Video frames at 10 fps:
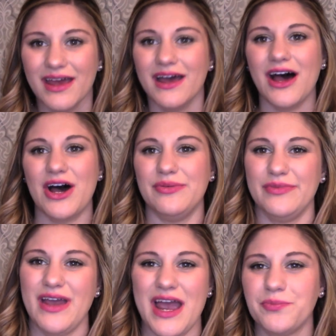
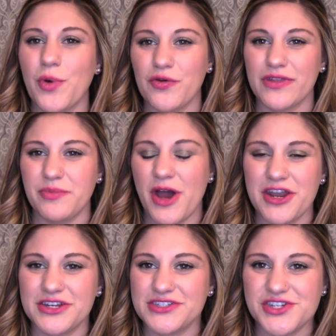I mostly bought
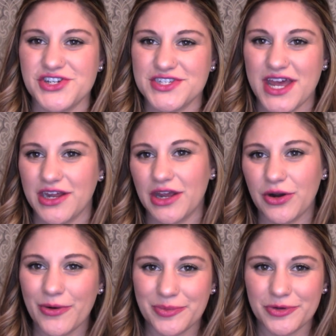it to just kind of
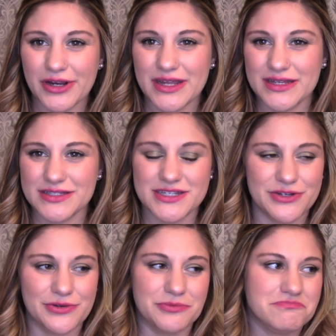incorporate
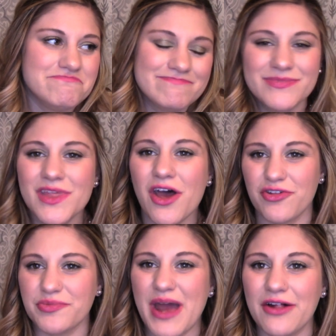into
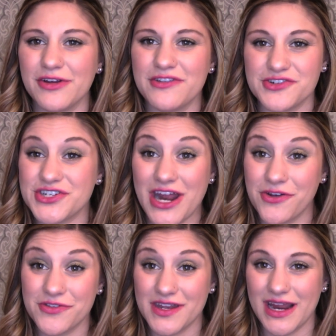other palettes or
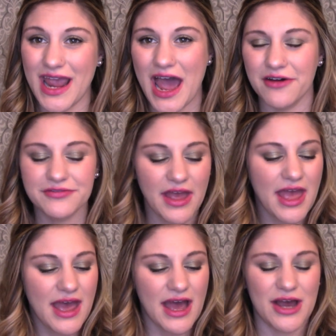shadows that I have.
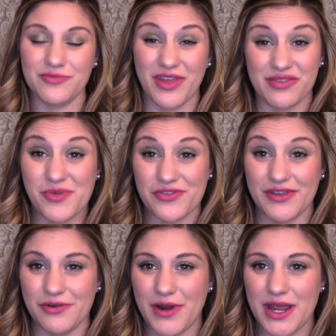That's
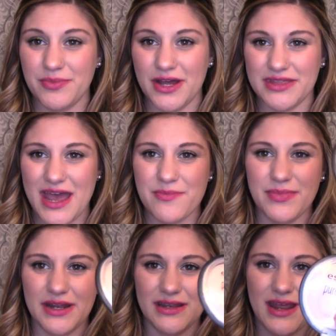mostly why I bought that,
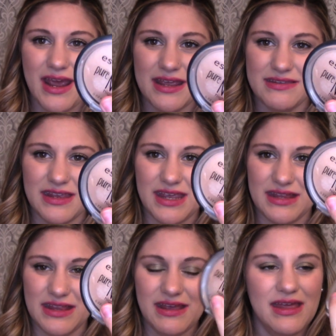but I
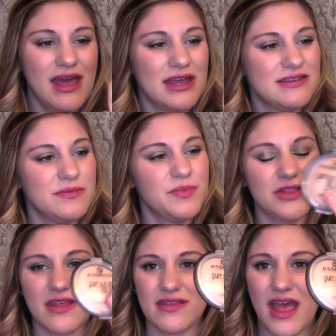did put
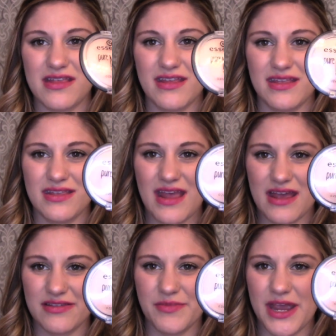this Essence
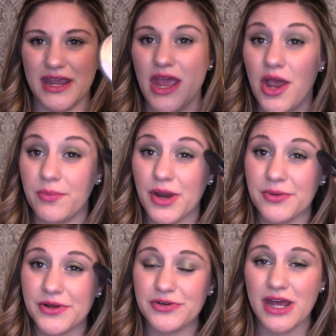as my brow
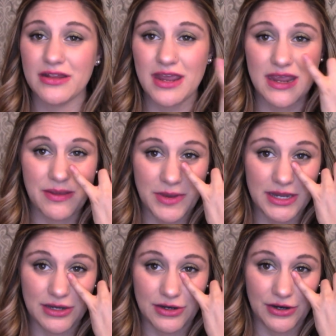bone highlight and my
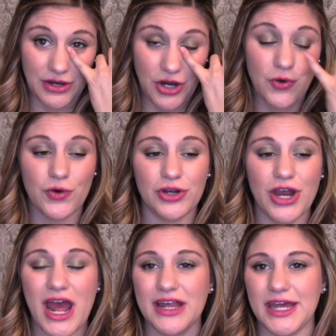inner corner
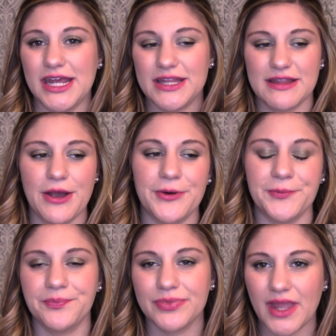highlight, so
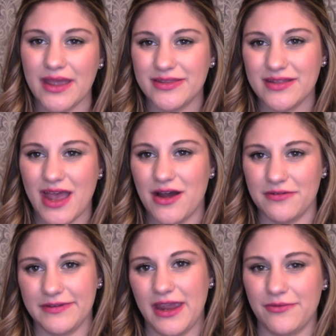I did that
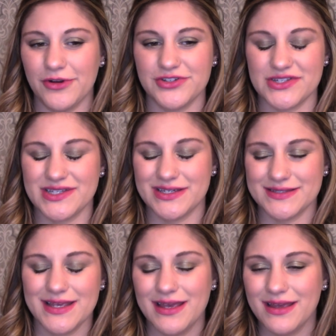off camera just because
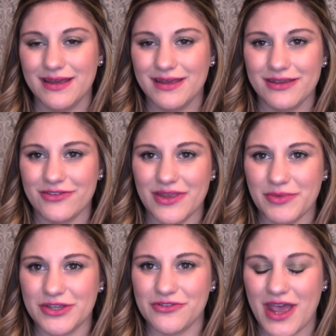you see
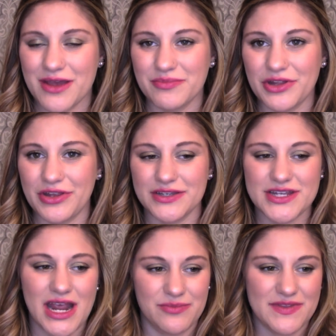me do that a million
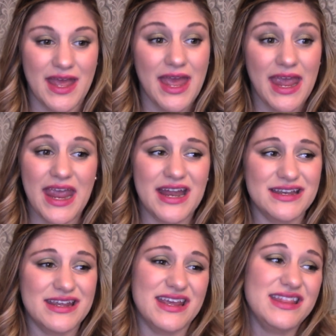times. And
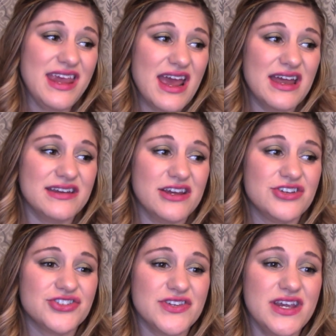in the end,
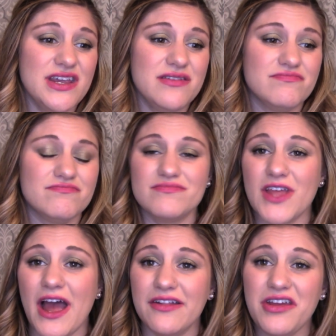the
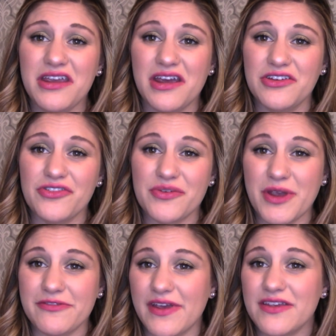highlight I use on my
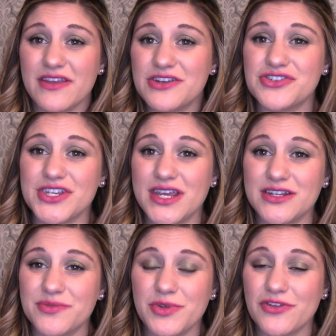face, I usually end
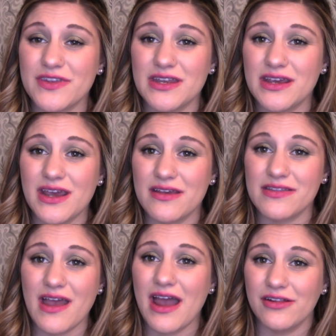up using it as
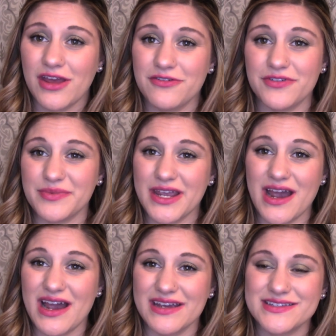the highlight for my
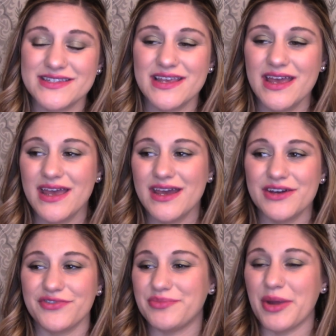eyes,
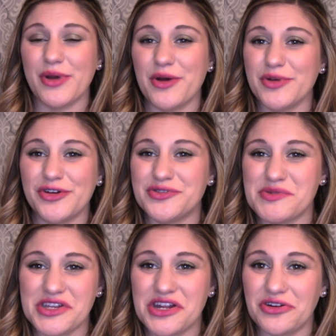for my brow bone
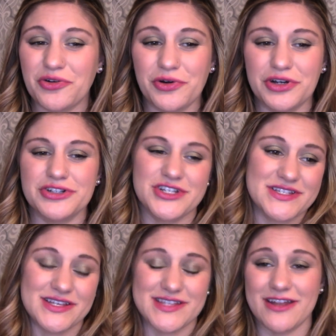and inner corner, just
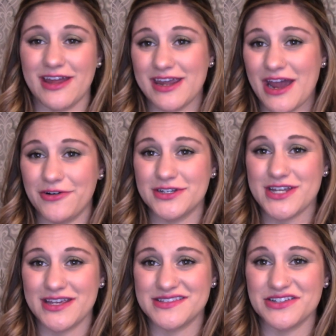because I like how it
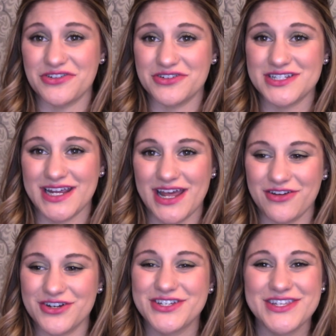ties the look
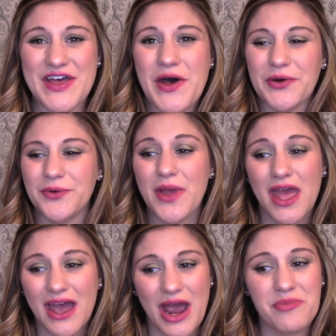together. So
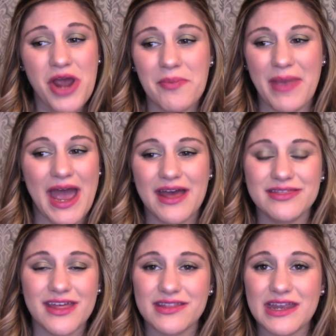I'm not mad
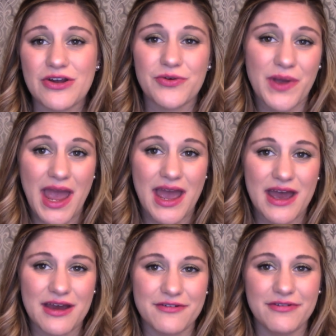that they don't
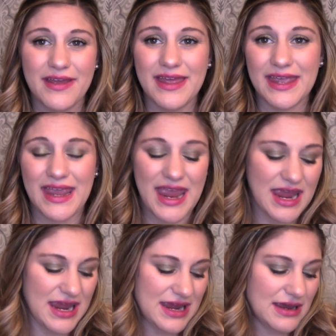have
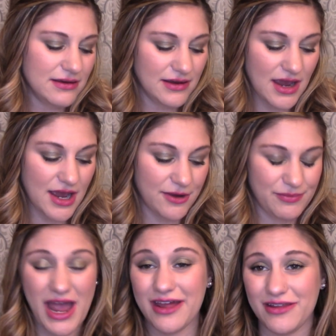a
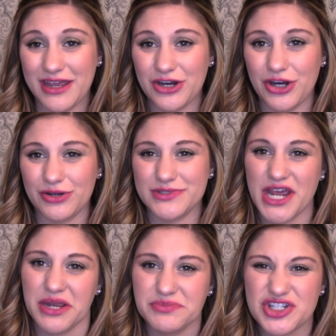highlighter
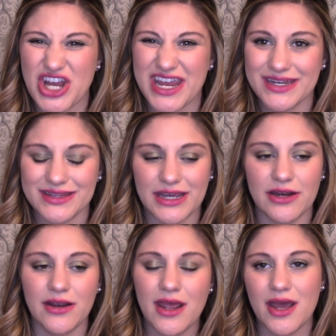type shade in
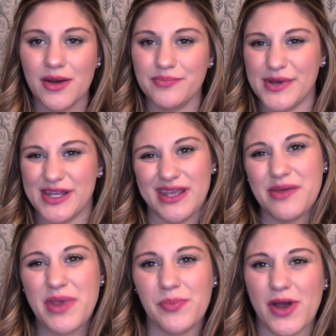there, but it
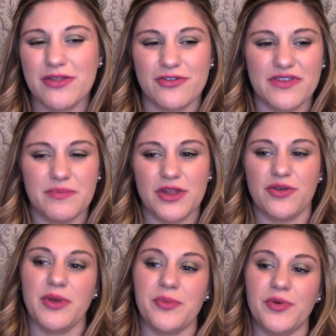may bother some other
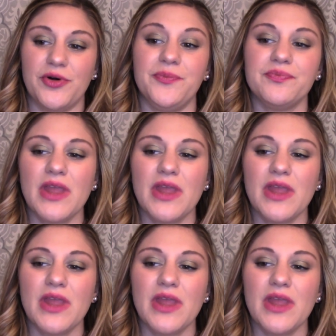people.